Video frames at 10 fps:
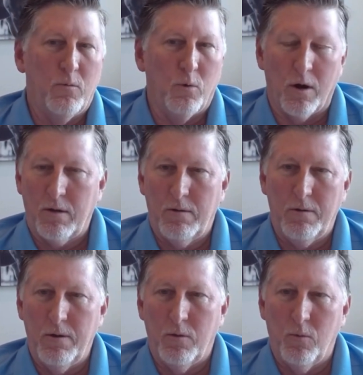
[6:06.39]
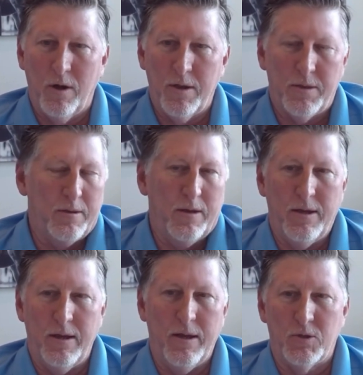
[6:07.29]
work with,
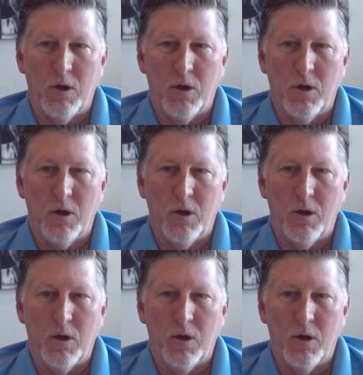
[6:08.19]
it's